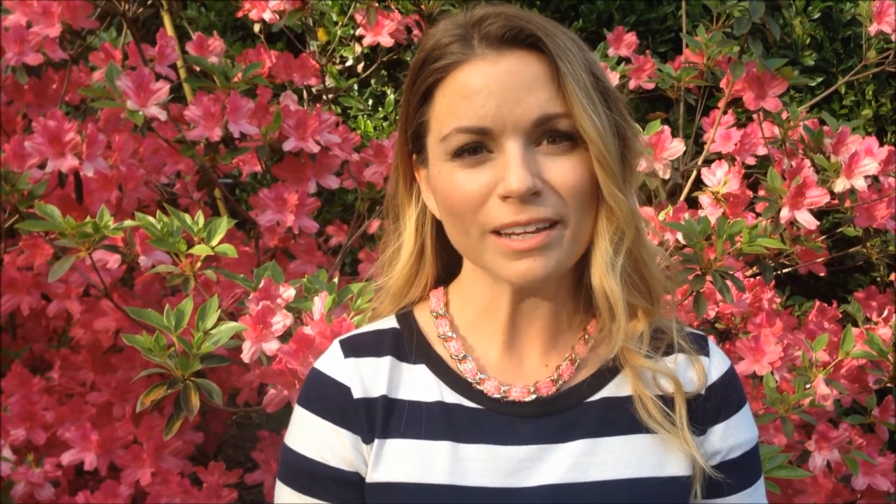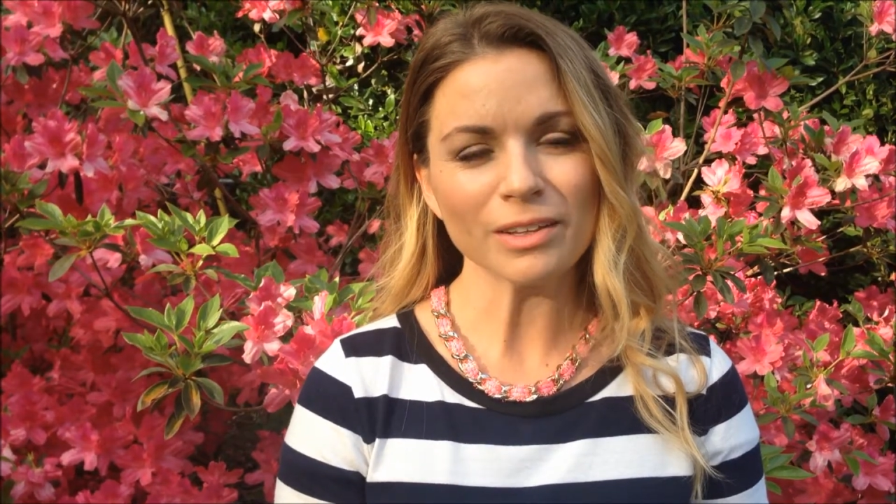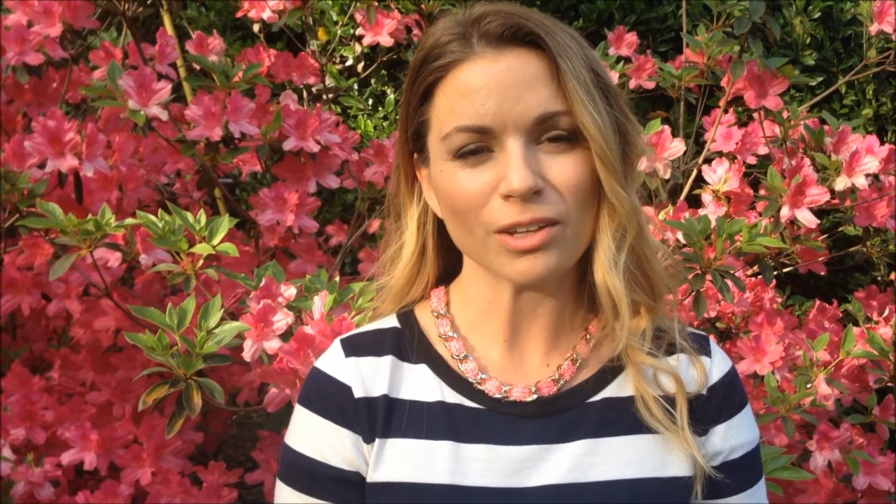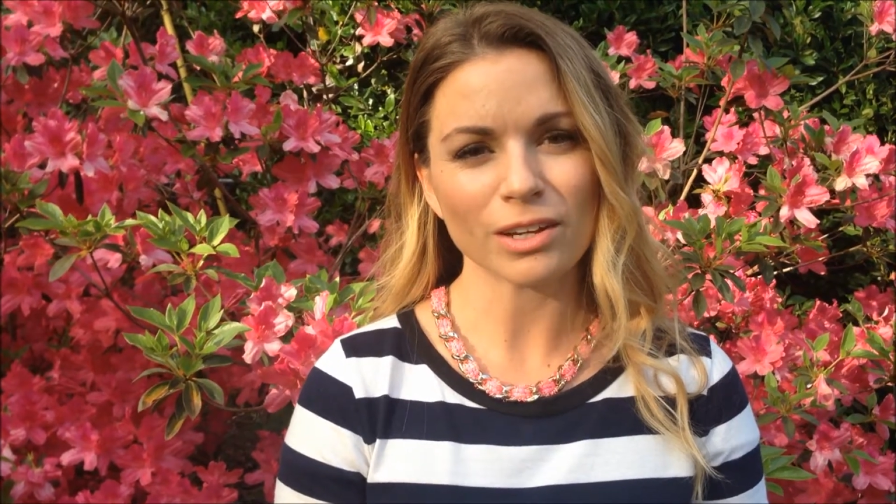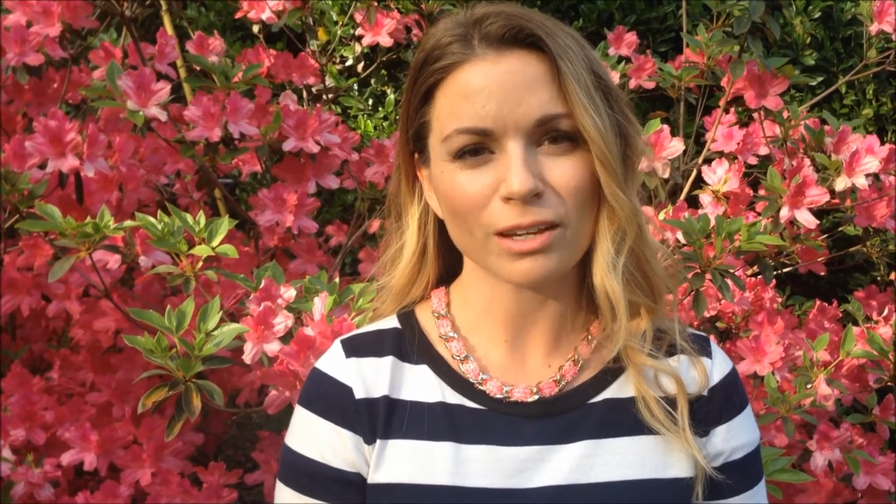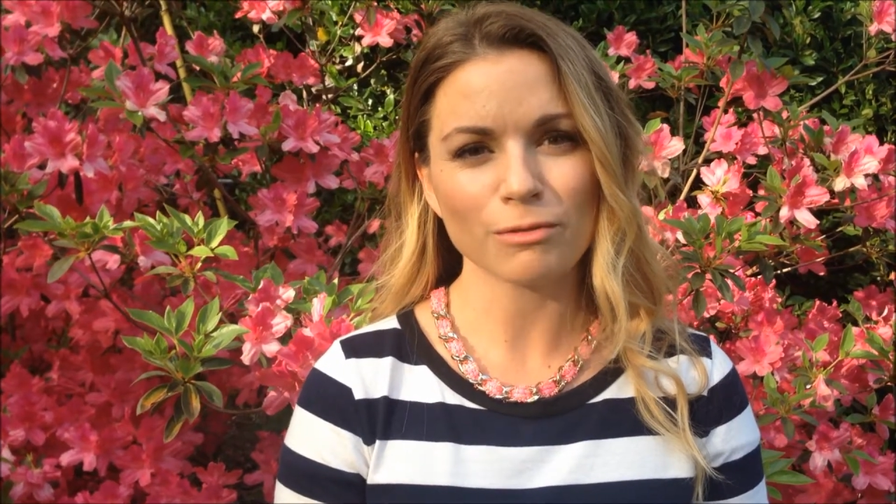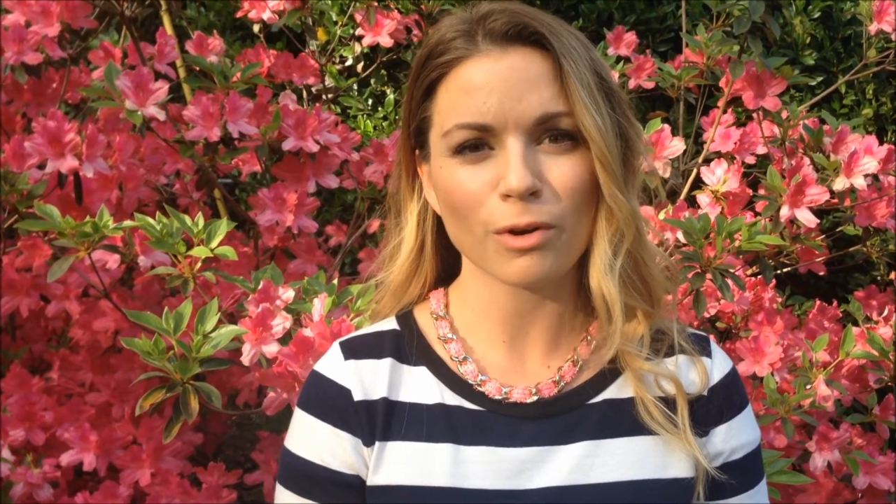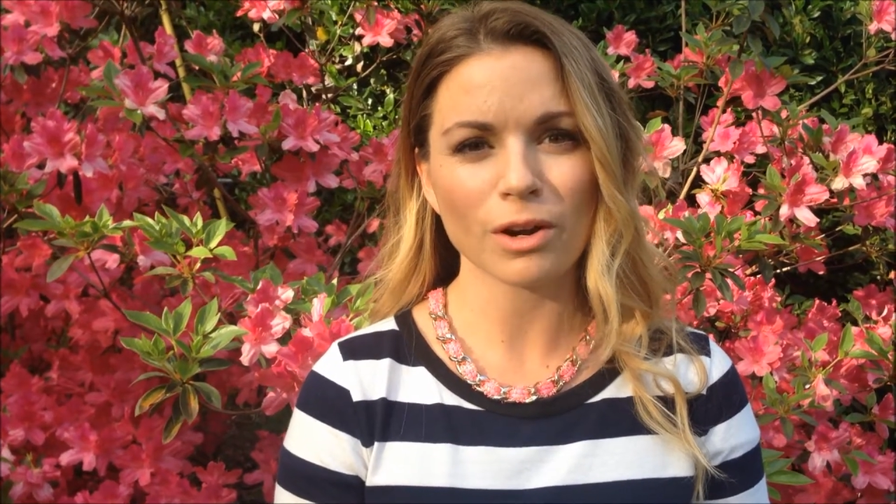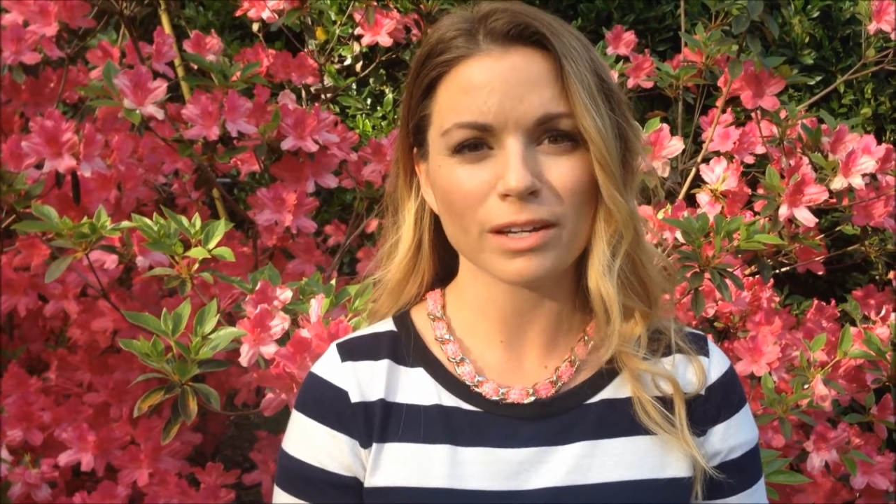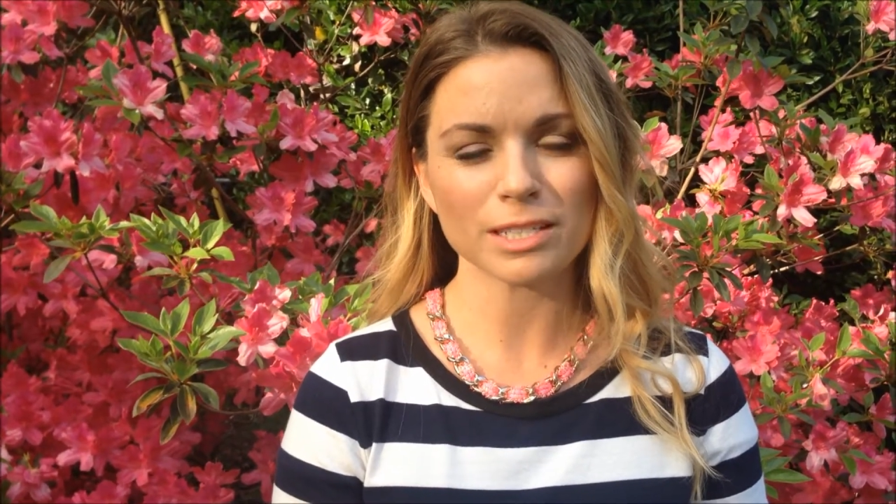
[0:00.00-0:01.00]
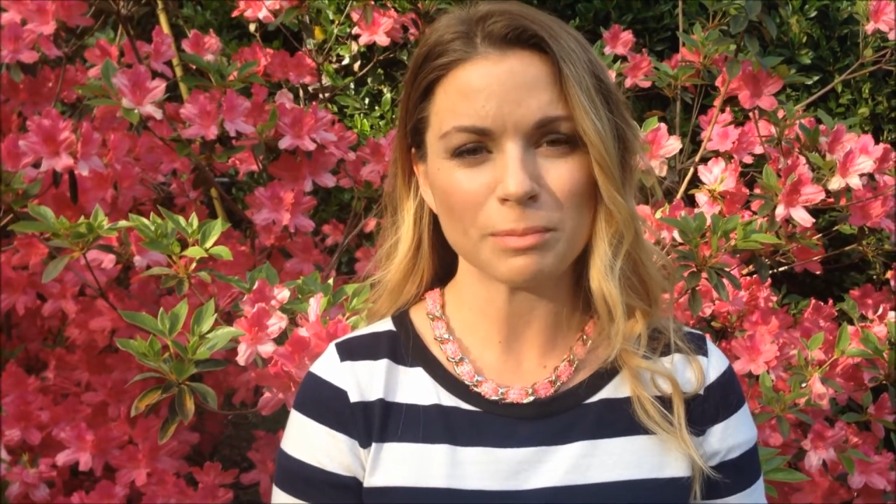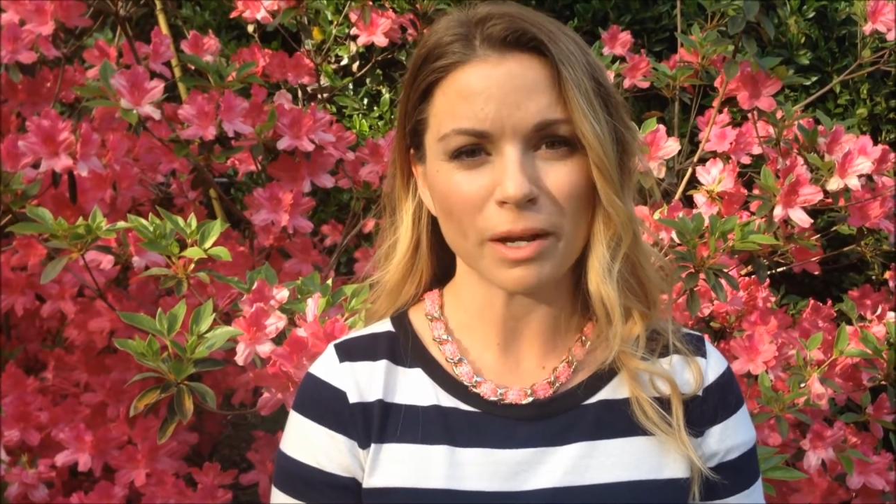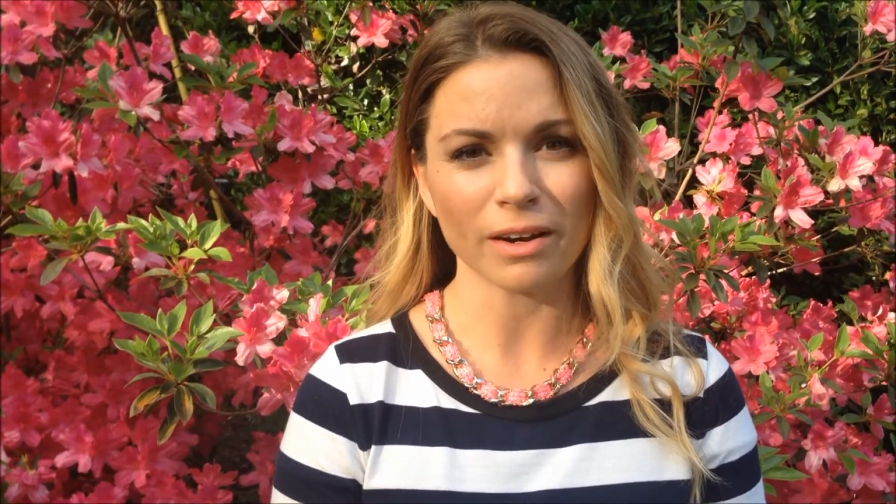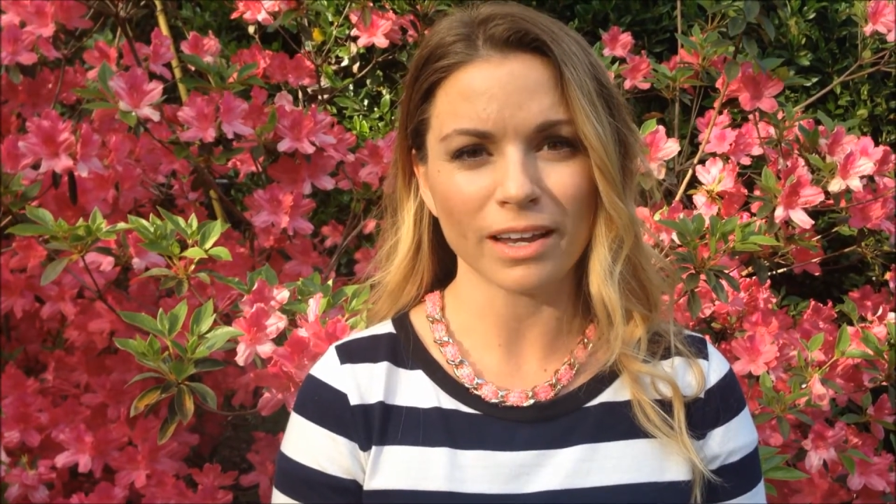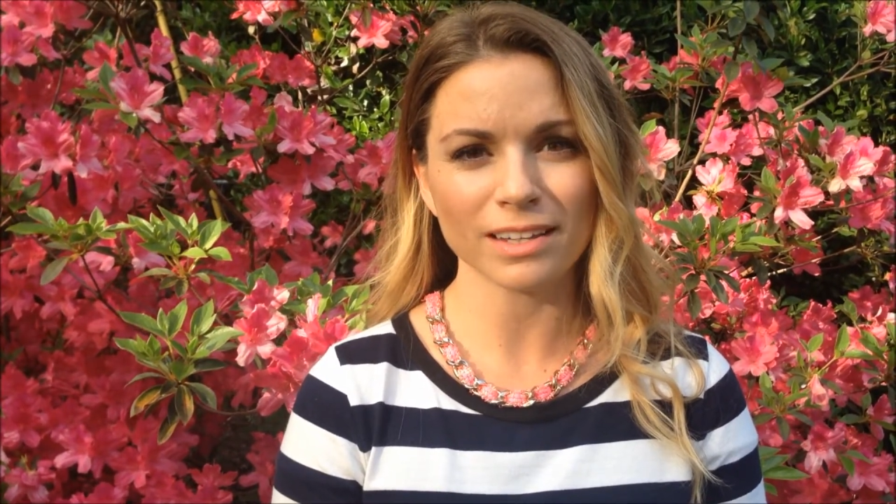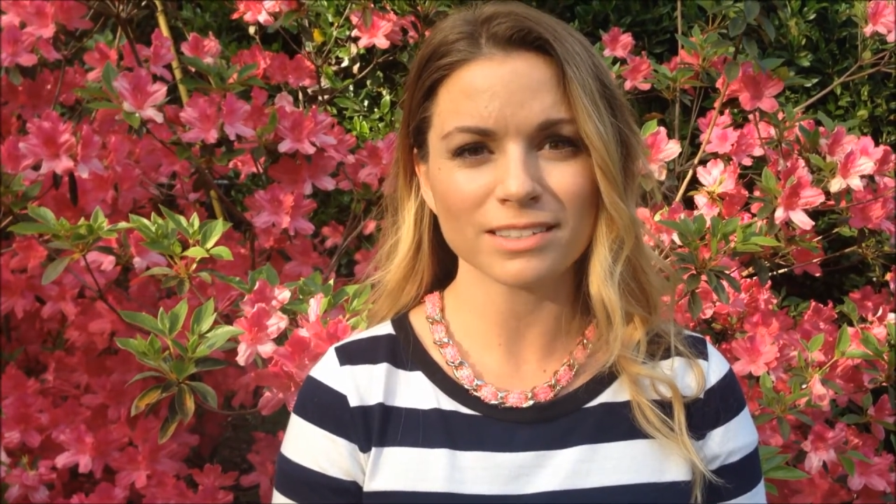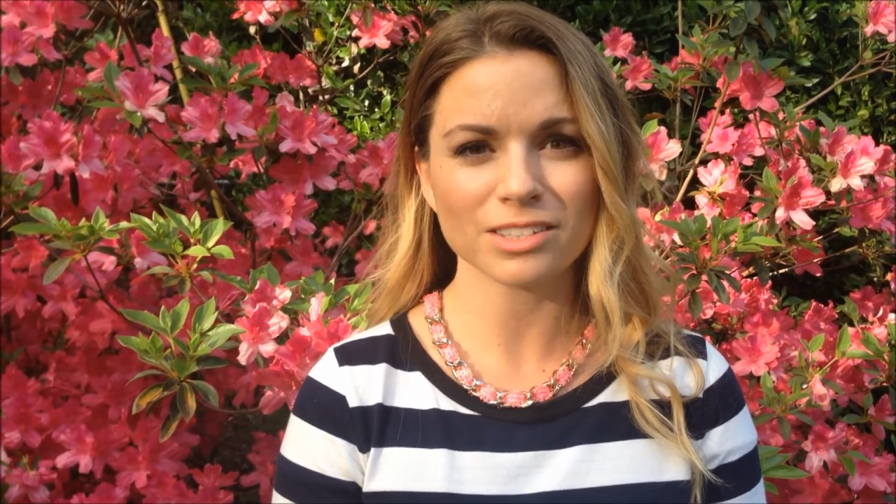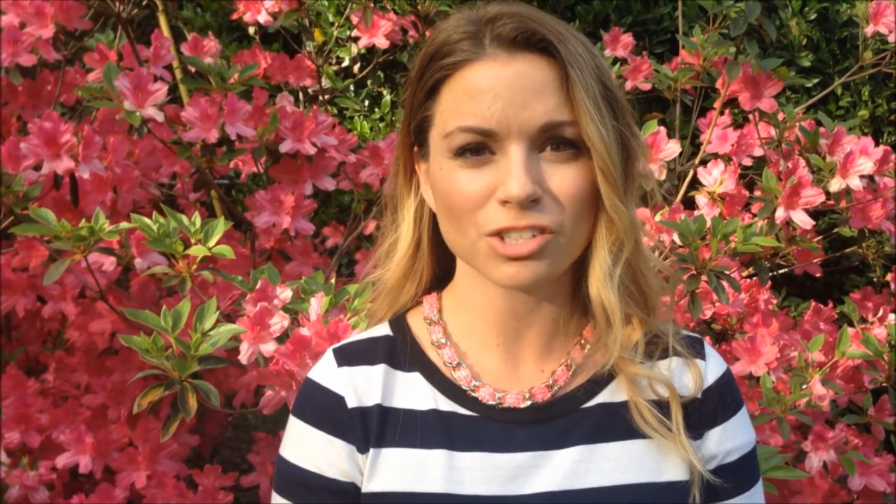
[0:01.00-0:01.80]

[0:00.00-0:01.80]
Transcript: looking for experienced